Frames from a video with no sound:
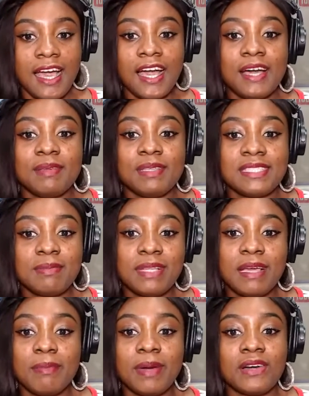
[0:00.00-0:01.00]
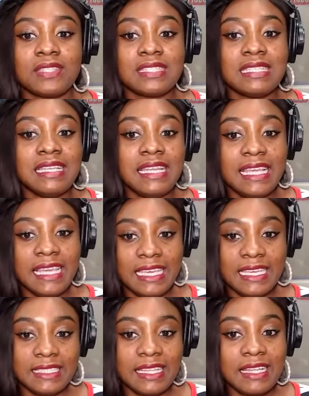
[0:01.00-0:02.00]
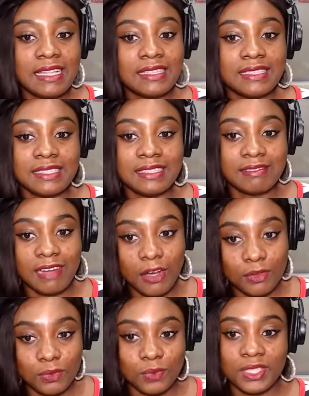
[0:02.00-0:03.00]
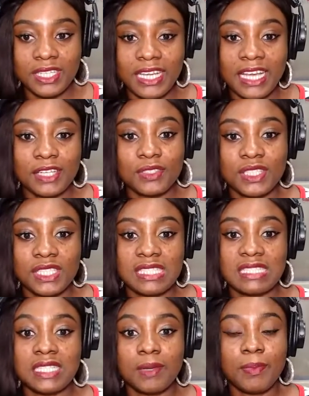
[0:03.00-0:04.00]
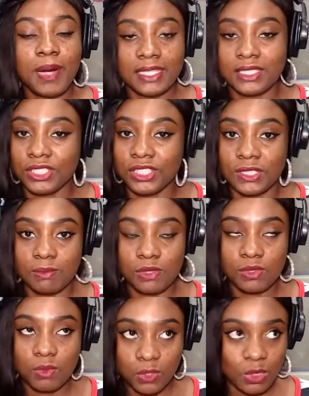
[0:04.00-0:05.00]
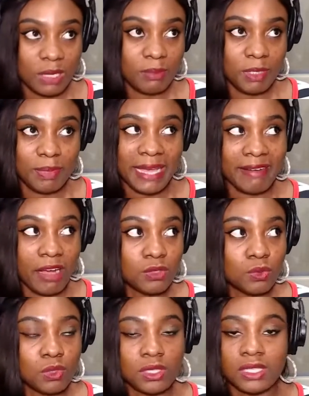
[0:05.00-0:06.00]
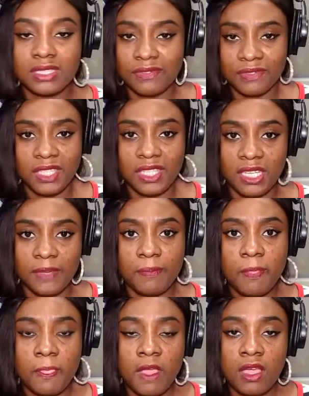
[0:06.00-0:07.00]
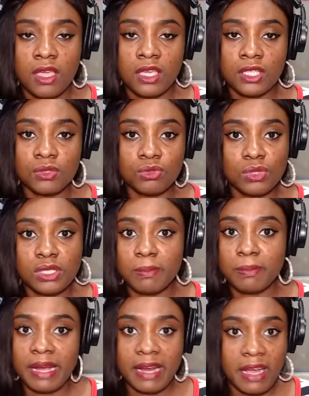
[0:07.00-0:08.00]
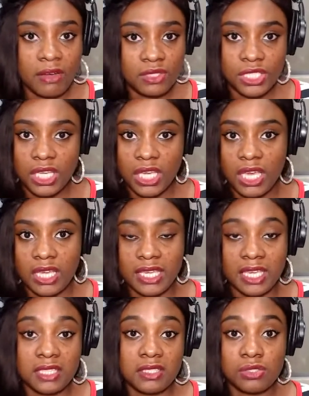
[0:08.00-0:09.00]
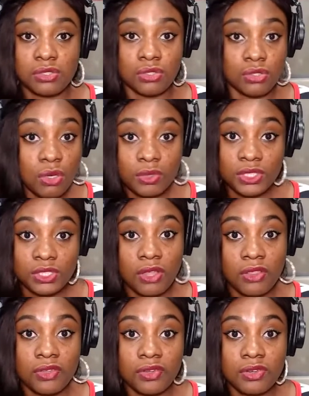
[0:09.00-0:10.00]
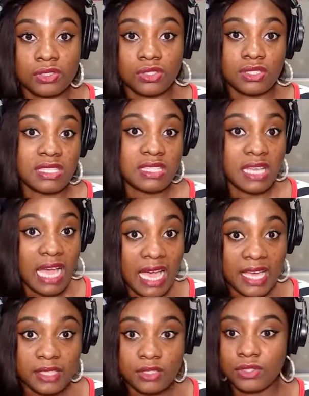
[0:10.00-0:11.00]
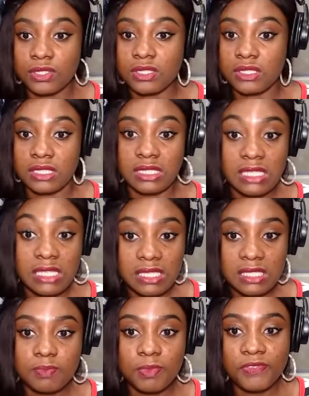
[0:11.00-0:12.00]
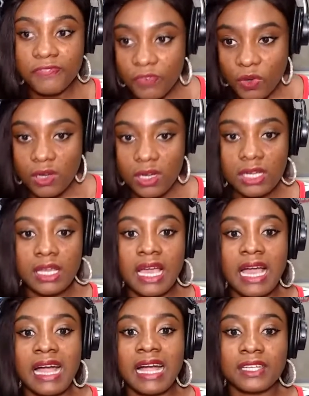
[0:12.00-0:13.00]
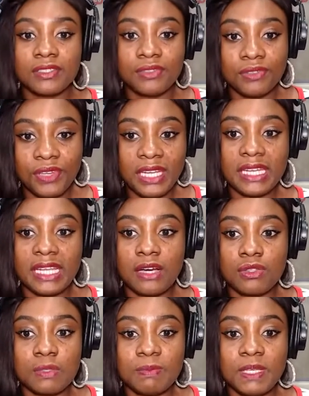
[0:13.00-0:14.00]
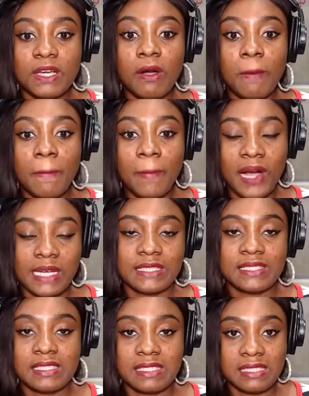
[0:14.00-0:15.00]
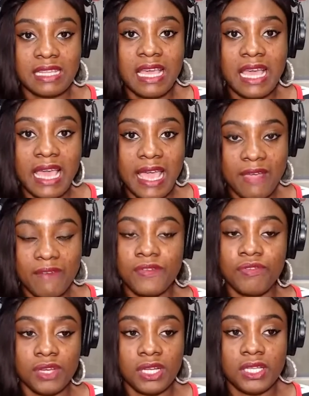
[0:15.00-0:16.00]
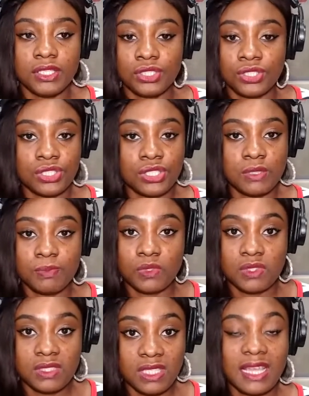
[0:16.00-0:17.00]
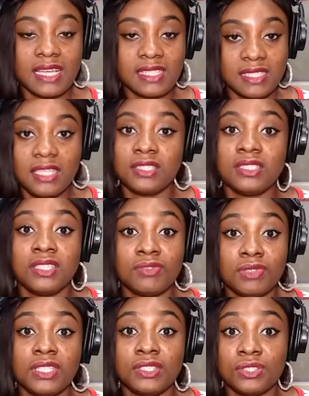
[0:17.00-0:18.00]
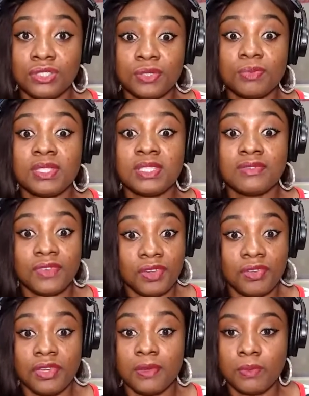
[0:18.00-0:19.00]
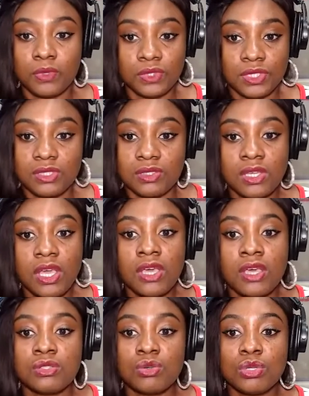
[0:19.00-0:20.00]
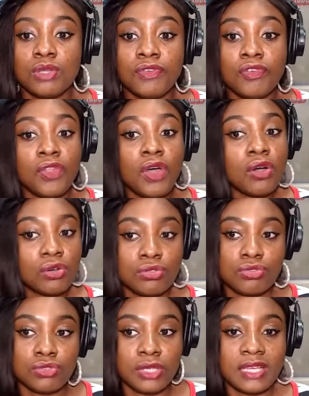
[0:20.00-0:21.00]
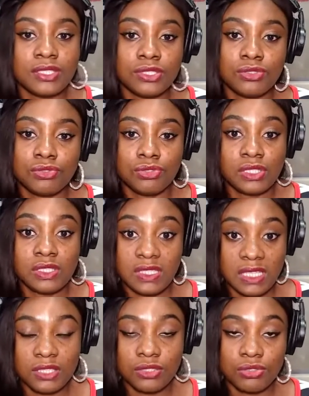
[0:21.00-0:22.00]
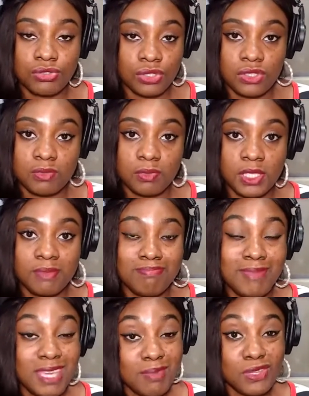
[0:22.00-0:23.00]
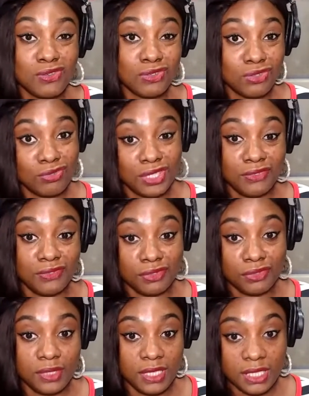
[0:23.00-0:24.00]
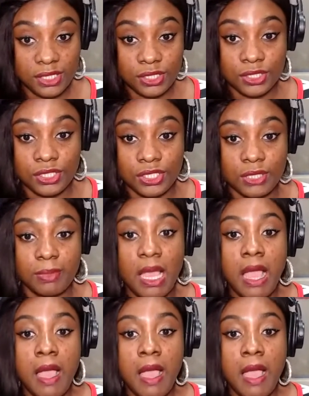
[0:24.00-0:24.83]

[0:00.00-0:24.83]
It's simply about laying the groundwork and creating a partnership. So, what do I mean by groundwork? Definitely, doing a background check, getting to know each other, dotting the I's, crossing the T's before agreeing now to become partners in every relationship. You see, that stage in a relationship is very important. So if you've not gone through that stage, trust me, maybe you're not ready for a relationship.